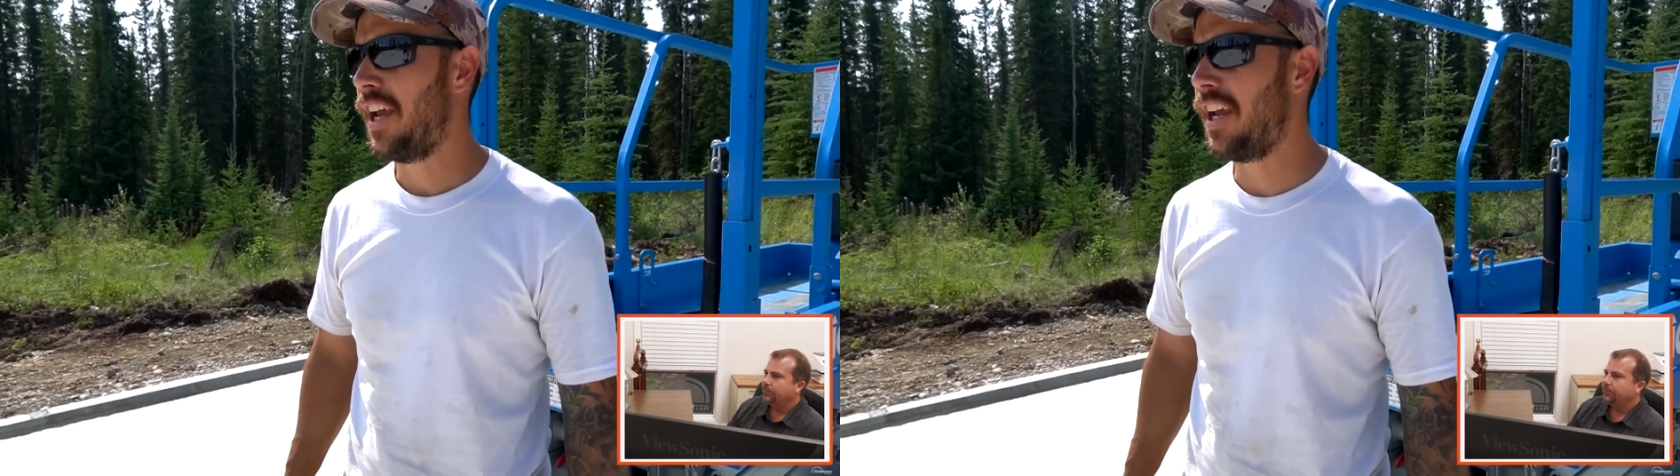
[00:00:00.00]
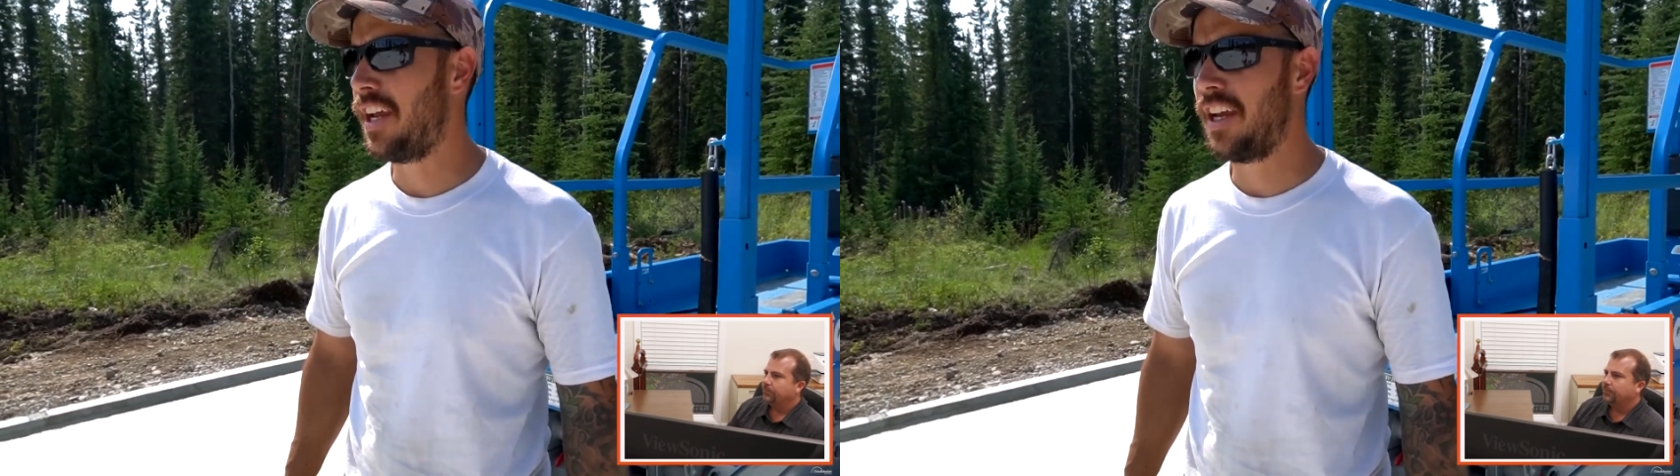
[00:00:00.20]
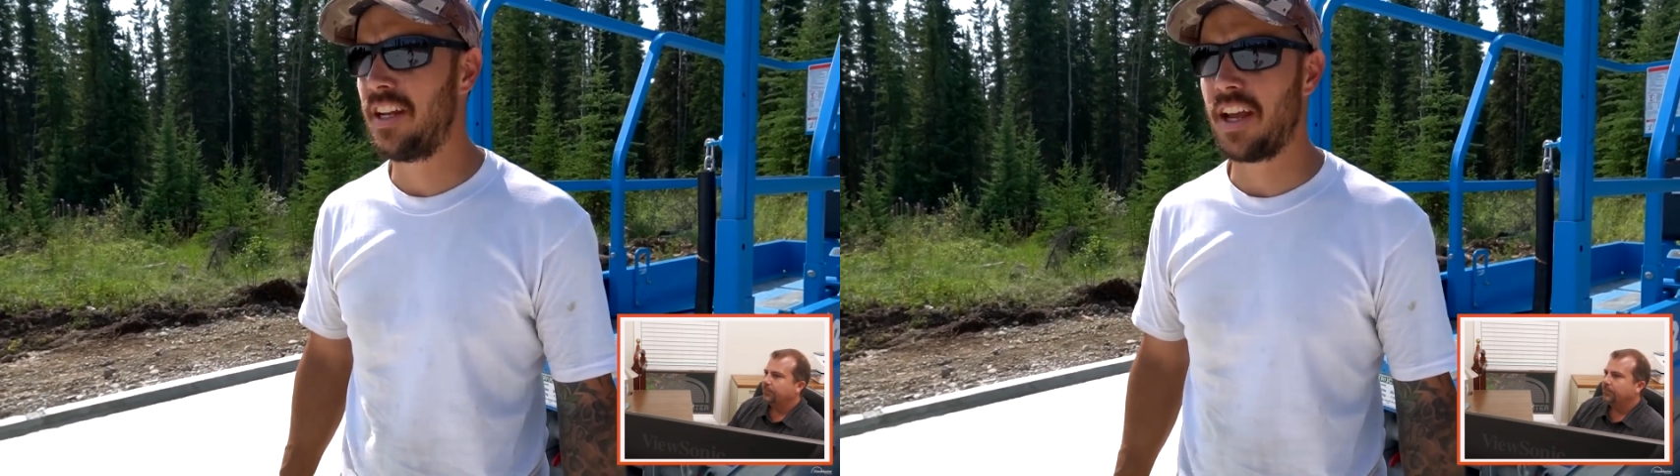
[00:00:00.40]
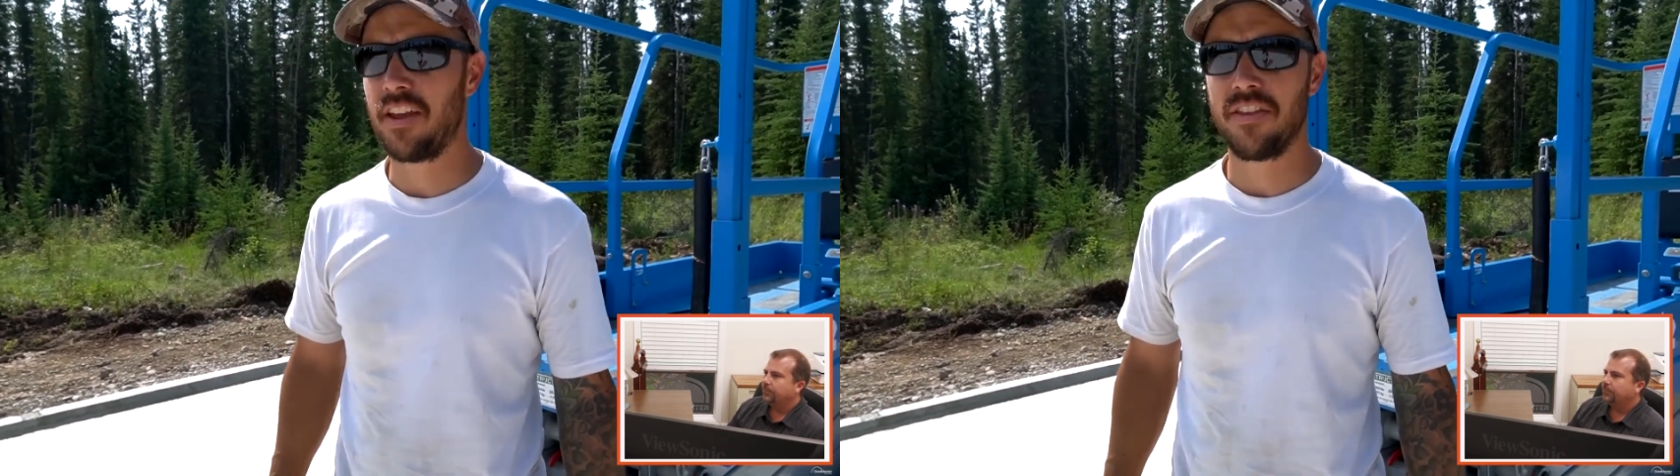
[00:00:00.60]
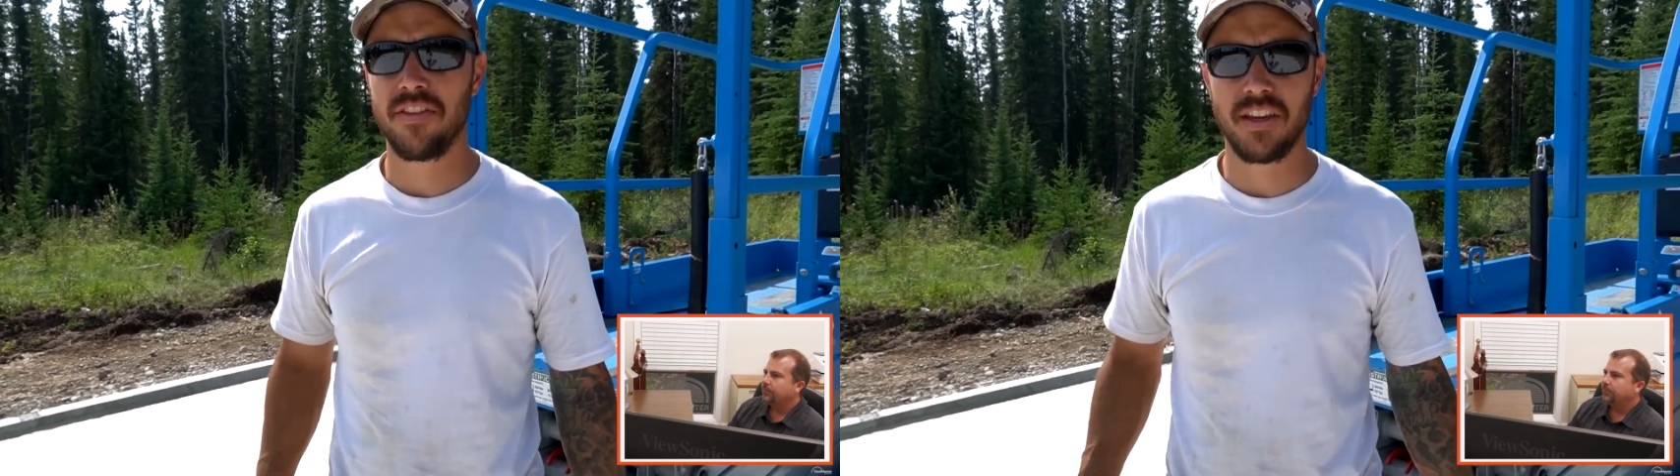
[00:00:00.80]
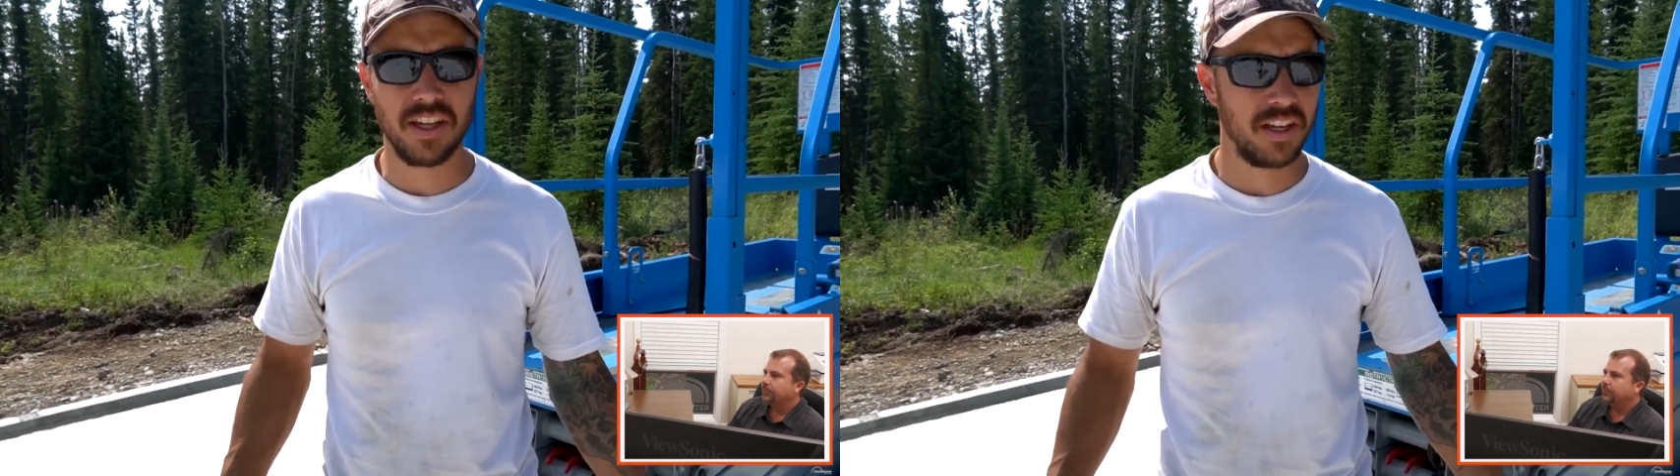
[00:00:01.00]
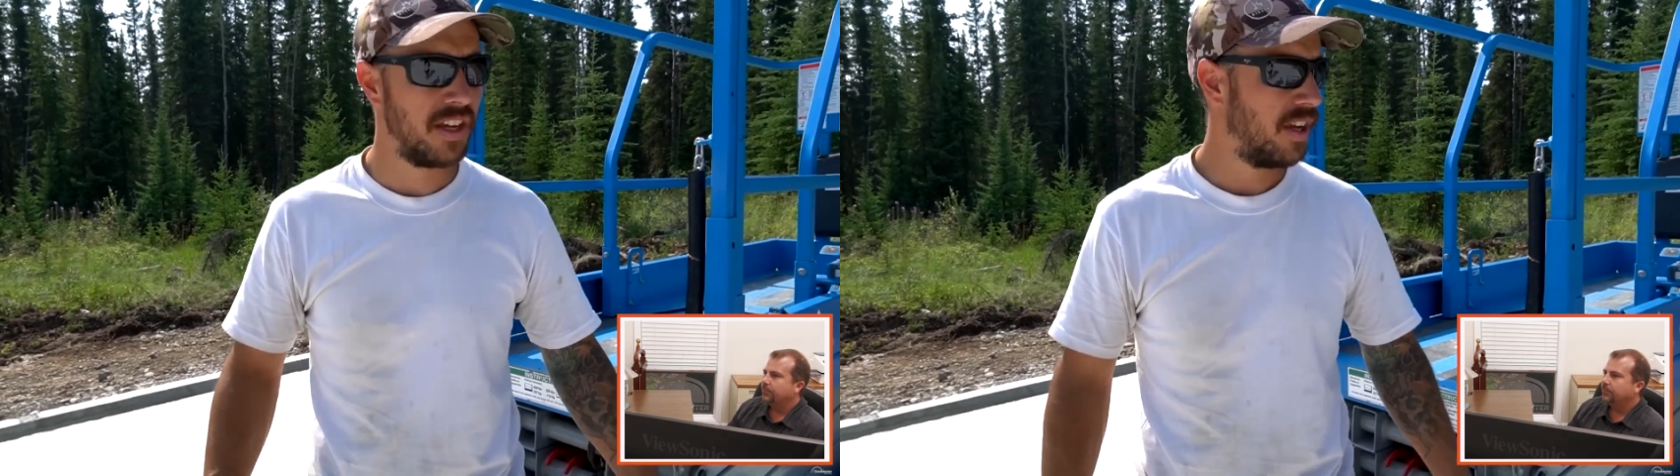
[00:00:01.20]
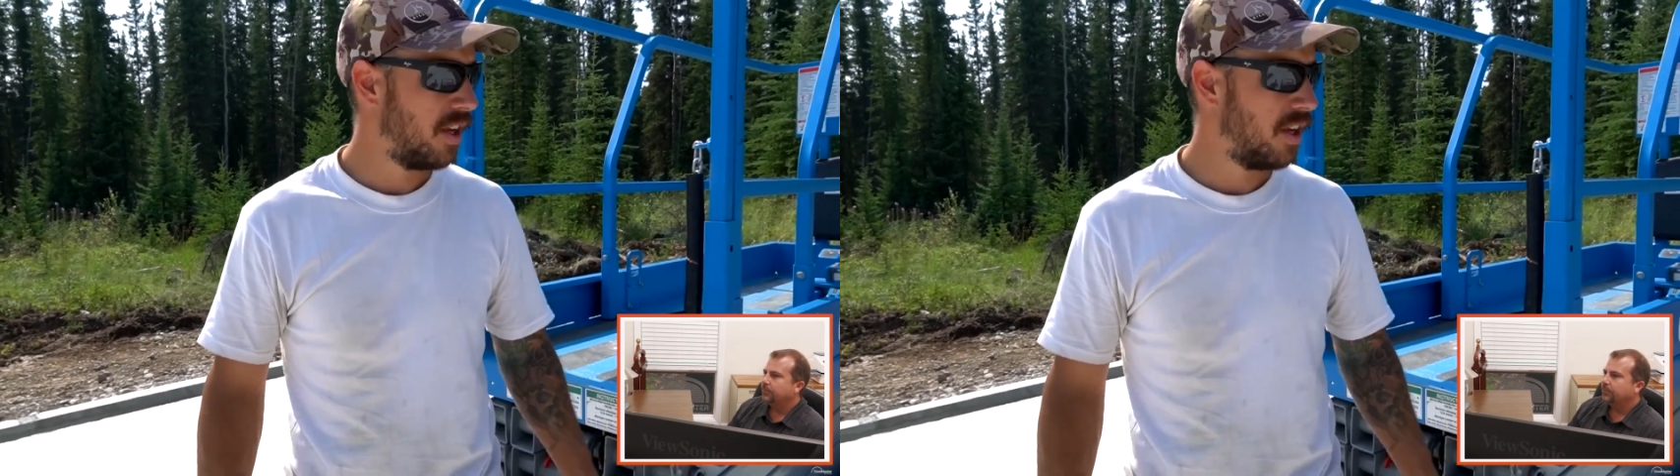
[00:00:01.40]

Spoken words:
And I think